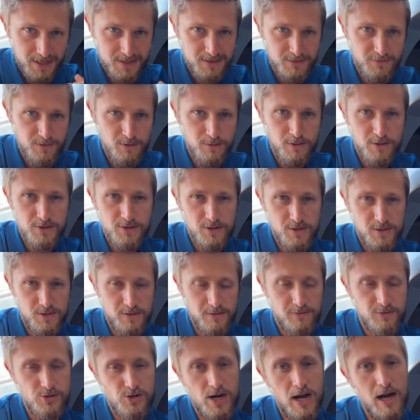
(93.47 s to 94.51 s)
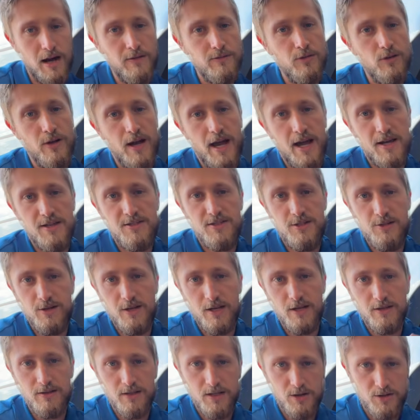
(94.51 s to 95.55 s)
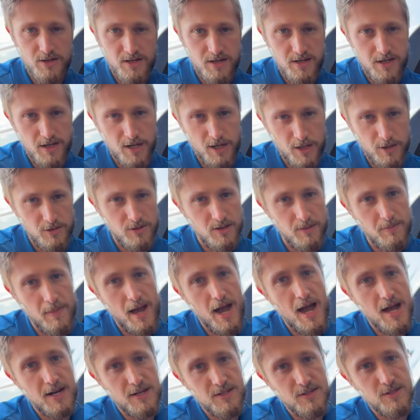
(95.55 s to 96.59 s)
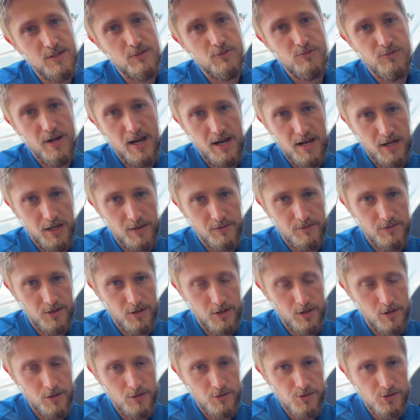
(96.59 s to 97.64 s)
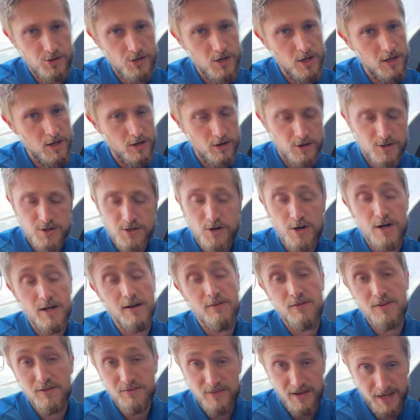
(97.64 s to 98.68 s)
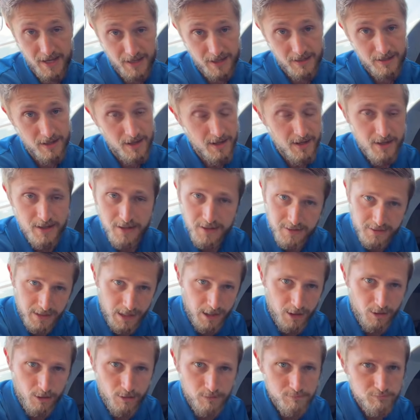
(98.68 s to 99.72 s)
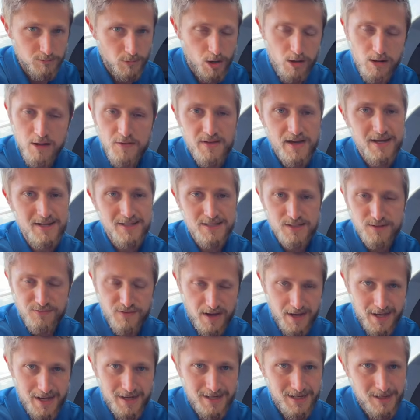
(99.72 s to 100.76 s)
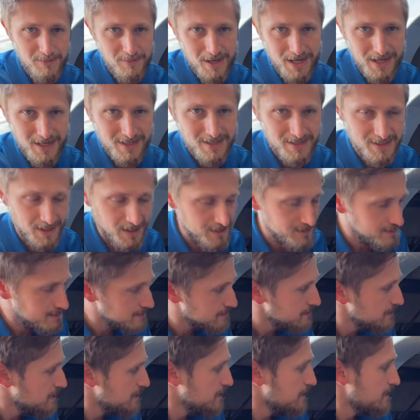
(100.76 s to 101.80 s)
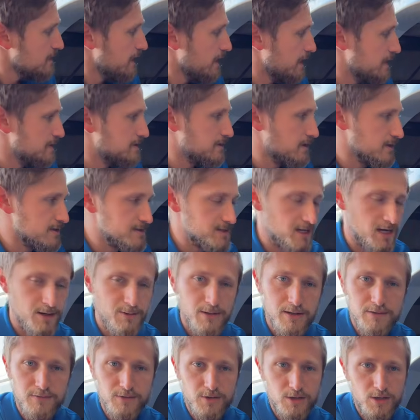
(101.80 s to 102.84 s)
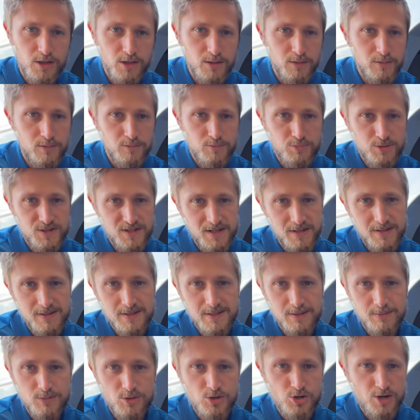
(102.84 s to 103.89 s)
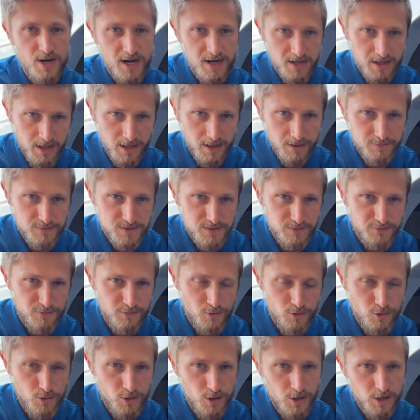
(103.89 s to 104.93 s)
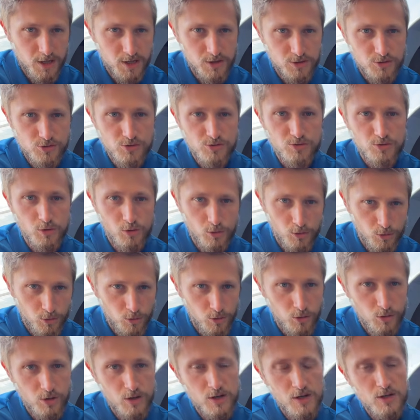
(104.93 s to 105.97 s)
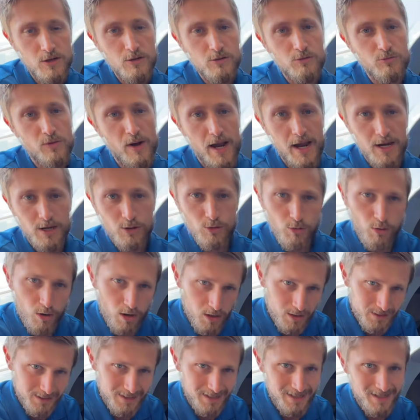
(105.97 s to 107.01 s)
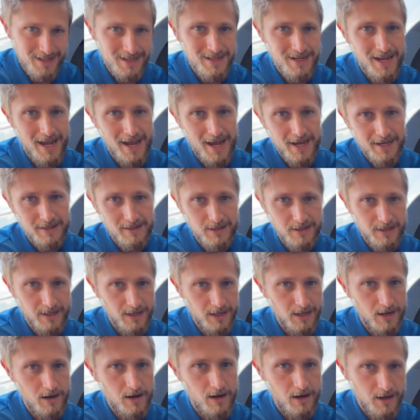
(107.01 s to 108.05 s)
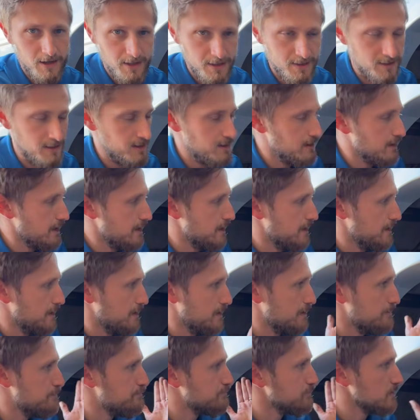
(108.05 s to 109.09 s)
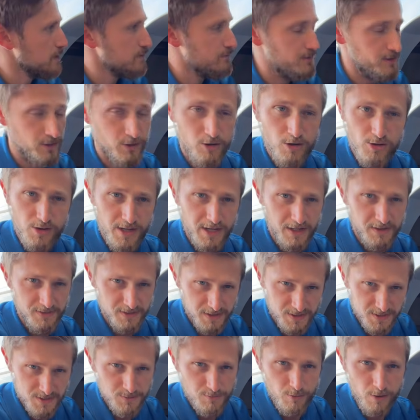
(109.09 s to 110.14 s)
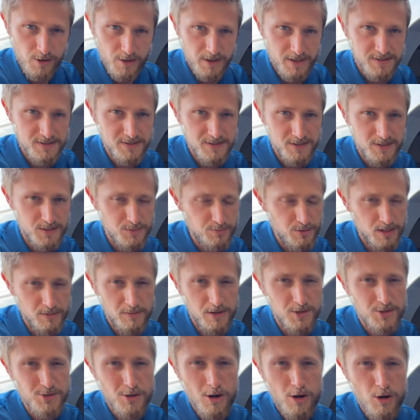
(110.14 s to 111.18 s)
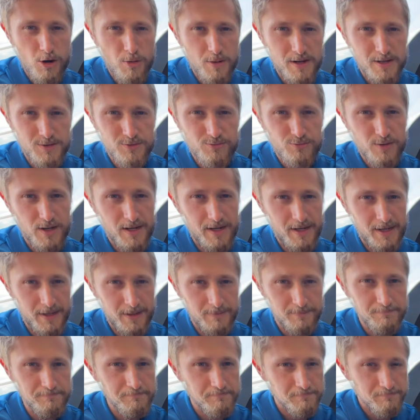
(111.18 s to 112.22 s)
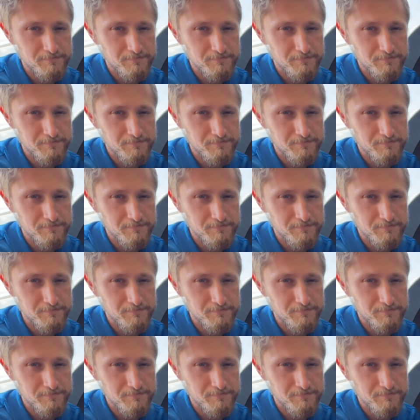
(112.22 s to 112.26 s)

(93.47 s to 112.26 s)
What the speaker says: few inches of travel as you get roaded near the max rating of the coach, or sorry, of the van. Now, all of that is fine. It makes sense. It does, however, present some trade-offs for control, ride quality, handling on a vehicle like this, where it's pretty much always running